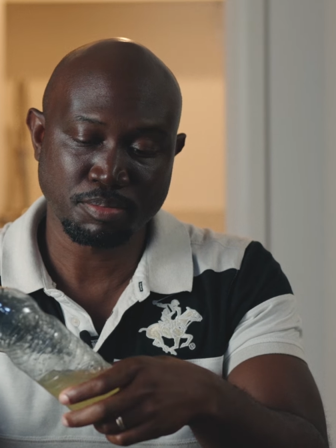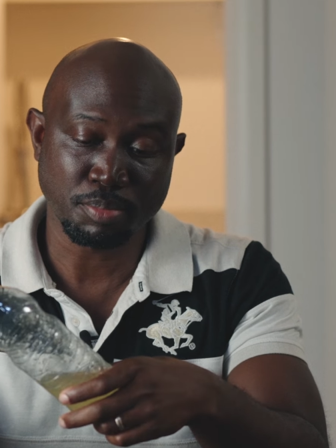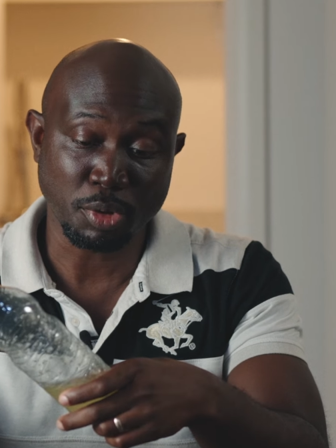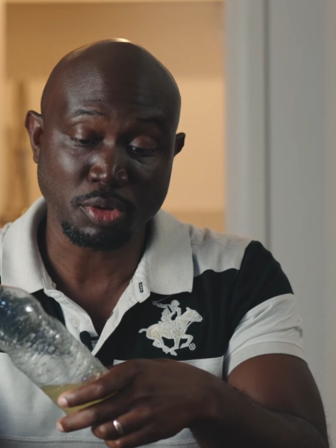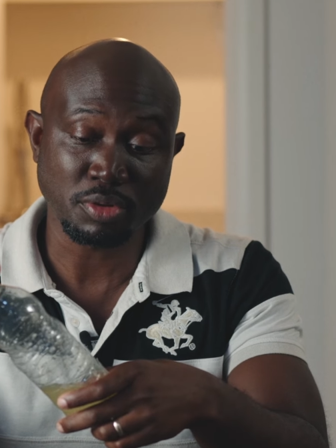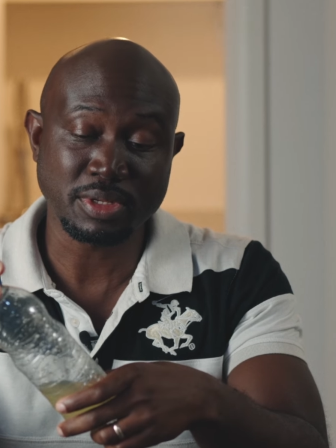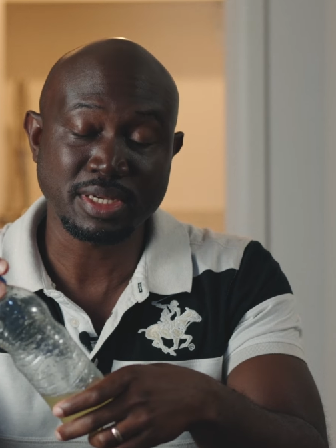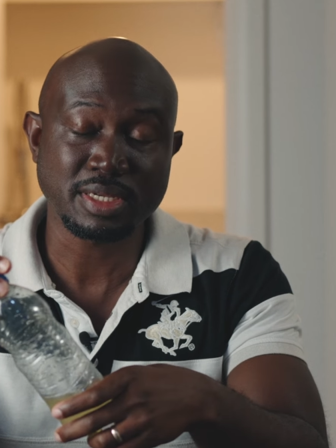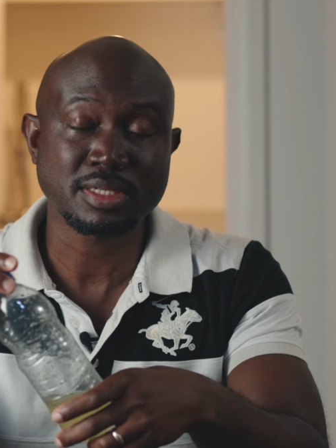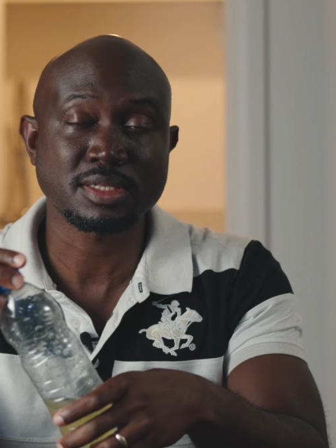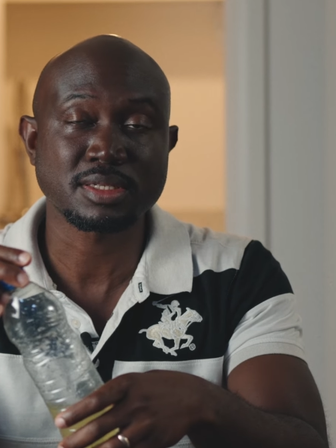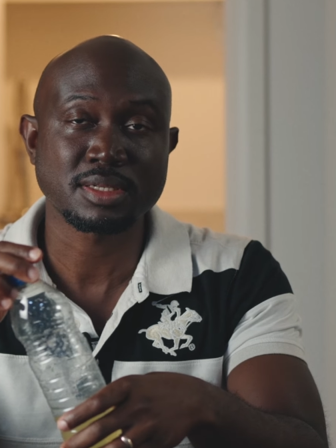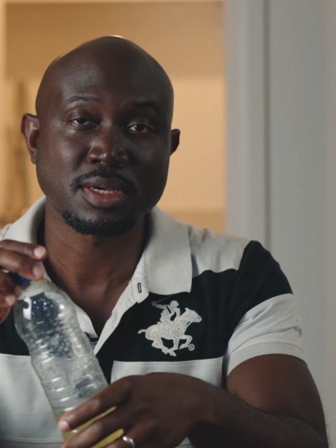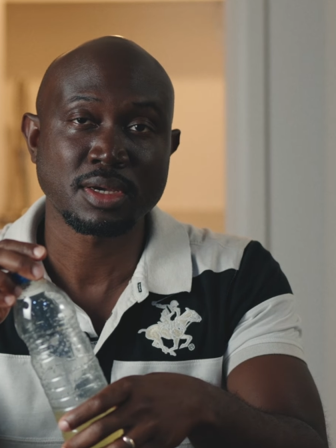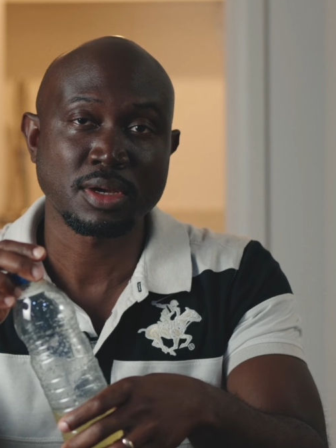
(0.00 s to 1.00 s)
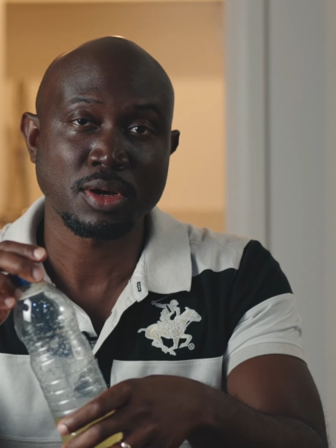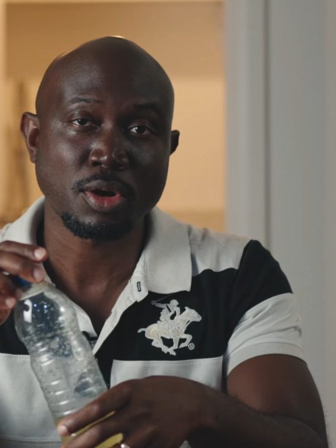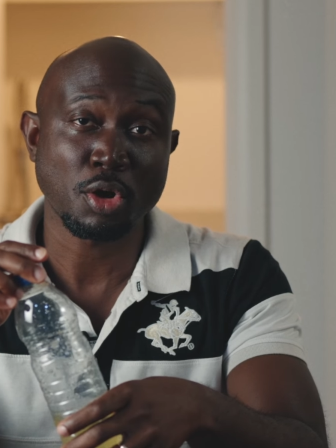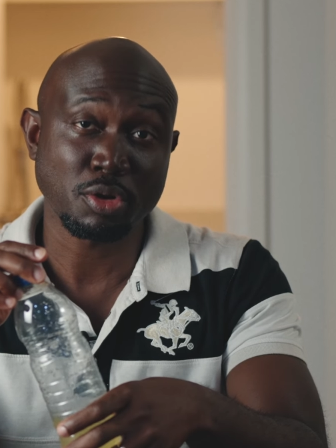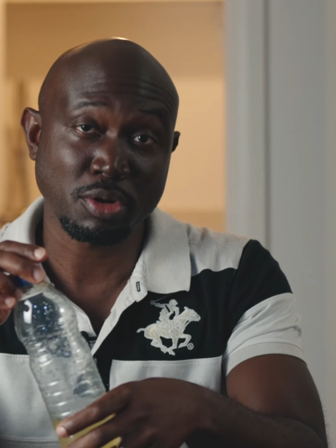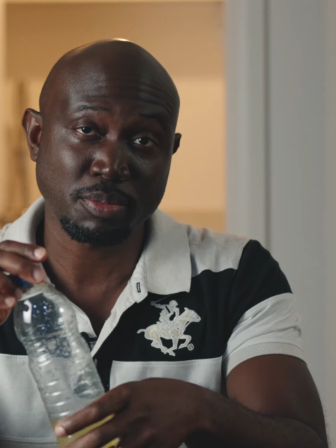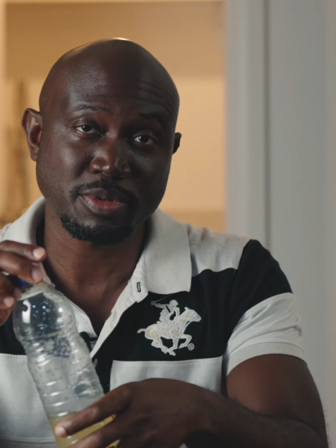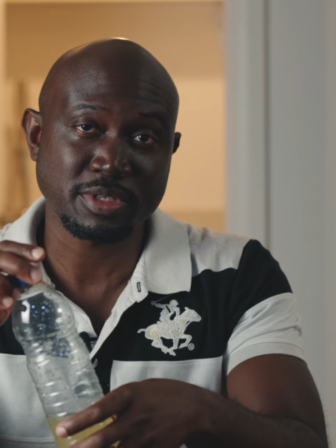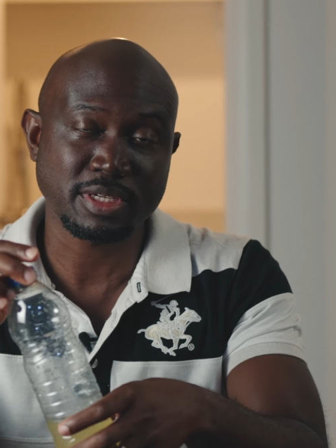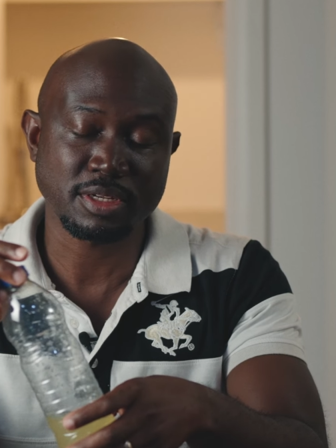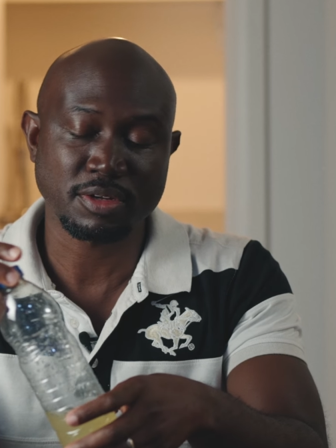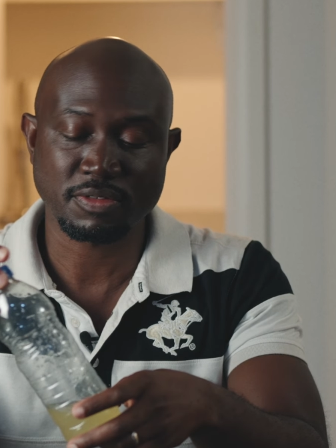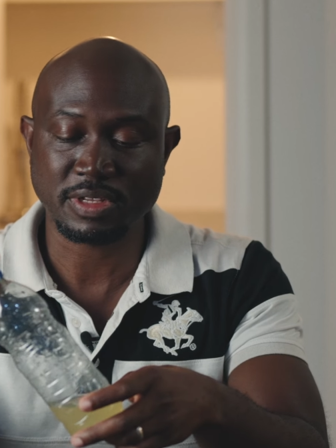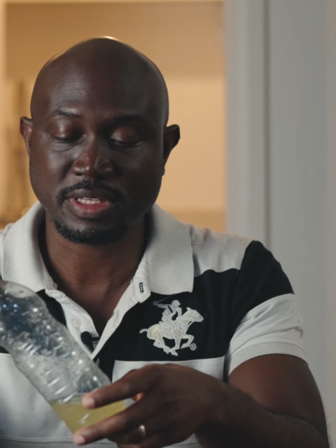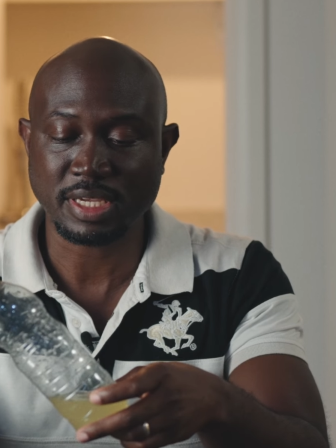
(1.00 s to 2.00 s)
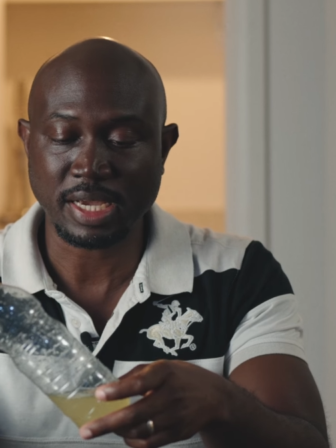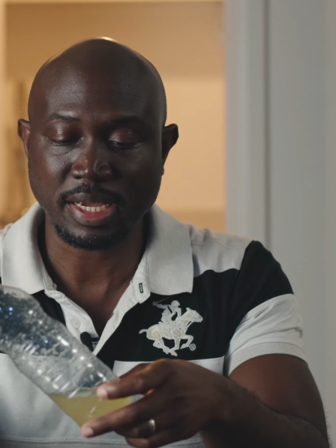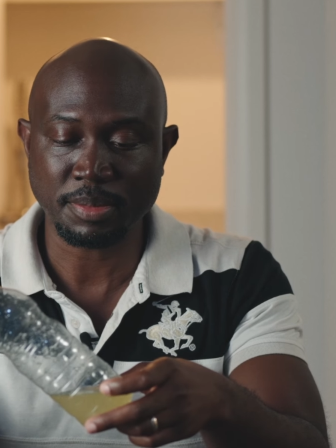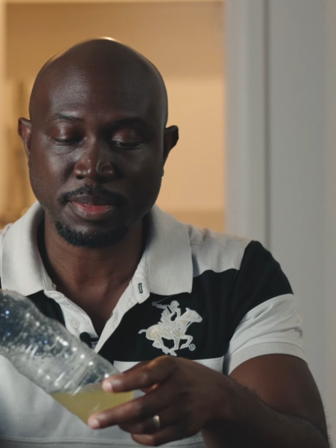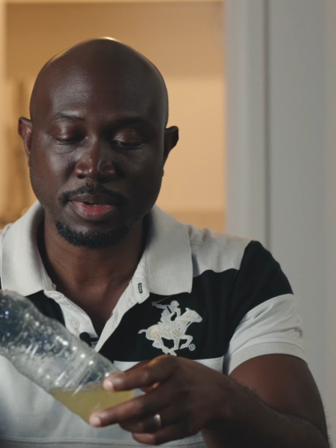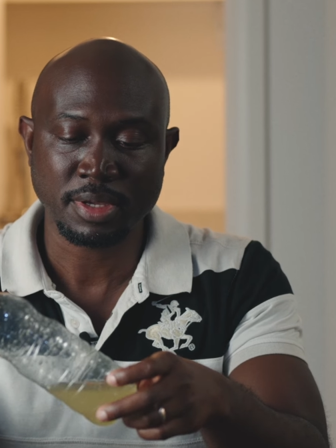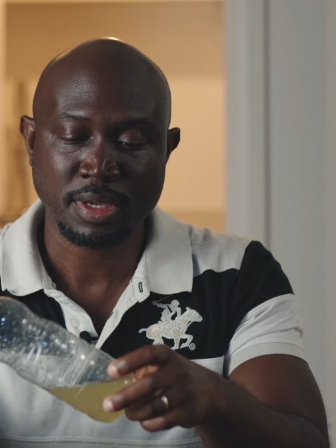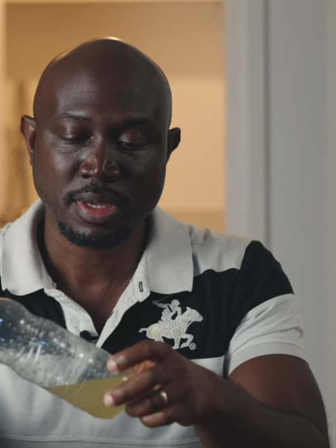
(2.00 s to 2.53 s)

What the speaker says: baldness 100% of the time.